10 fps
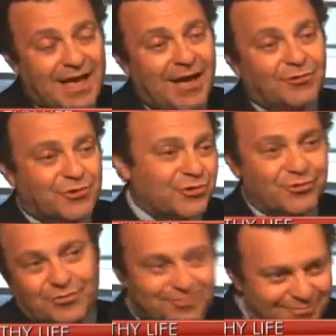how
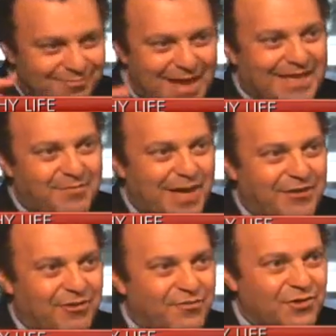to make it
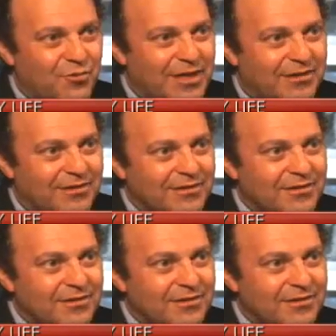better, if you will.